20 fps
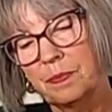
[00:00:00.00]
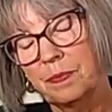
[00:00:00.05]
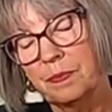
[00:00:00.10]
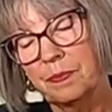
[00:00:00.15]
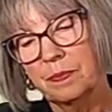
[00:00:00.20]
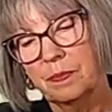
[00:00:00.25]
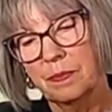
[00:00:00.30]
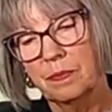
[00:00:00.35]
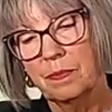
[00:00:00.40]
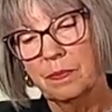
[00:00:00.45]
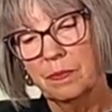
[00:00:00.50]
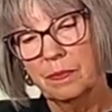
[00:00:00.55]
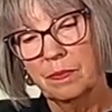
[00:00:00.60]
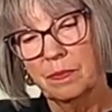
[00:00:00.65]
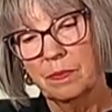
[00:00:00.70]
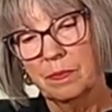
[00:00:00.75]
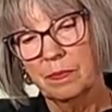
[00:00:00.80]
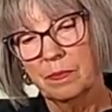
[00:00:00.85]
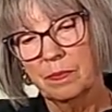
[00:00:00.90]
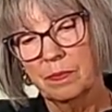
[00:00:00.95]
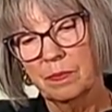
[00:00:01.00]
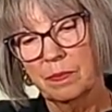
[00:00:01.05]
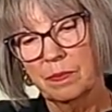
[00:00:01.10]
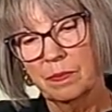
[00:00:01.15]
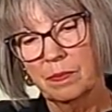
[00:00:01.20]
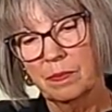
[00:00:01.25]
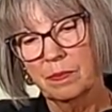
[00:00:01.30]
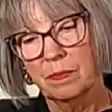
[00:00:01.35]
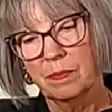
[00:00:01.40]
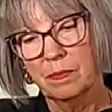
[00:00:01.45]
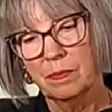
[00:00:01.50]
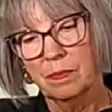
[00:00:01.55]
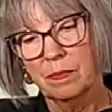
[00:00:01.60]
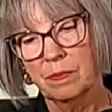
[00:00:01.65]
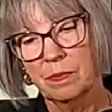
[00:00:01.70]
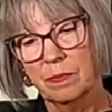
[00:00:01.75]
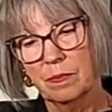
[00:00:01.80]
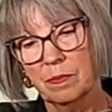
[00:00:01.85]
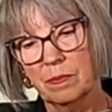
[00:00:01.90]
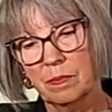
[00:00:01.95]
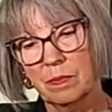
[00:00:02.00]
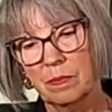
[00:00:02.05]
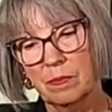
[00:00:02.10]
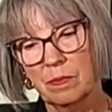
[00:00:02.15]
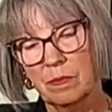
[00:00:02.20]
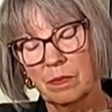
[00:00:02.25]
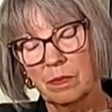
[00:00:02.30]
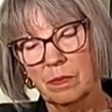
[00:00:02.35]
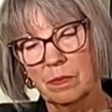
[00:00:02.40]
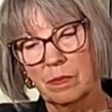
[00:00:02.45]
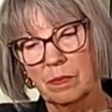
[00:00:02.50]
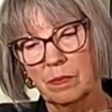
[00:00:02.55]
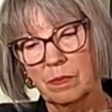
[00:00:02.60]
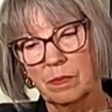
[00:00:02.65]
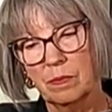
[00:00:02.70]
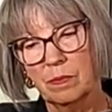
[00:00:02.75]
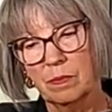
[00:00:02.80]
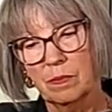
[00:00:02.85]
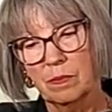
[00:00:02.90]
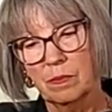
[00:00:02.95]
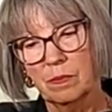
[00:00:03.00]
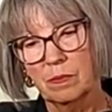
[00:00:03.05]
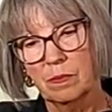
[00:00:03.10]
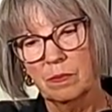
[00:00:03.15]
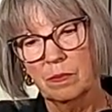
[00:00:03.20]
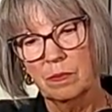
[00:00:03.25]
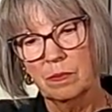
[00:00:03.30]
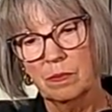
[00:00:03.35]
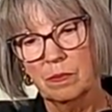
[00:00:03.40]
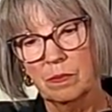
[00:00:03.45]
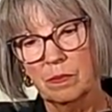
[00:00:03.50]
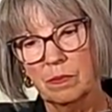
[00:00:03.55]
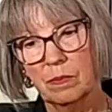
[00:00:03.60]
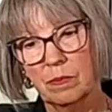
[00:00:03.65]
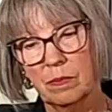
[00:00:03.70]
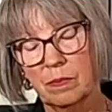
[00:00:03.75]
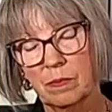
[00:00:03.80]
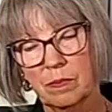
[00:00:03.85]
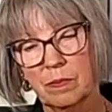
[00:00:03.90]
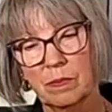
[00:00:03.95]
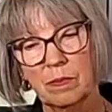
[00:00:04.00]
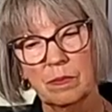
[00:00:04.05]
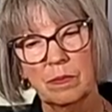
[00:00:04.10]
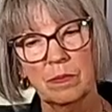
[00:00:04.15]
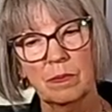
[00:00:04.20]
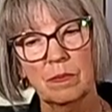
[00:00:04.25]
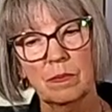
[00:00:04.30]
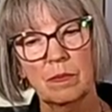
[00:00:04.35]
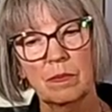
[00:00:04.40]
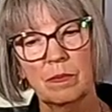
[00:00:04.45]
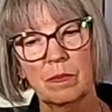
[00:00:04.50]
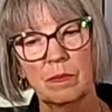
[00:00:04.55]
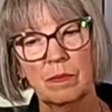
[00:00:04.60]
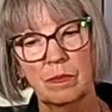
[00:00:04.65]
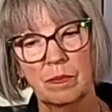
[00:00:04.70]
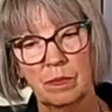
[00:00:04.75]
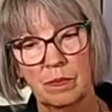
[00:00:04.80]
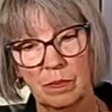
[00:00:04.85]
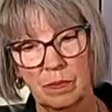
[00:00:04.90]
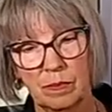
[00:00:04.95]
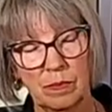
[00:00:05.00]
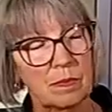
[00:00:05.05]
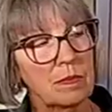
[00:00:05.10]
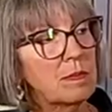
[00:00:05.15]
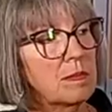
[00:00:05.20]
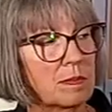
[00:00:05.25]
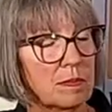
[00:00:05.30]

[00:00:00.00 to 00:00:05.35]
No words are spoken by the person on screen.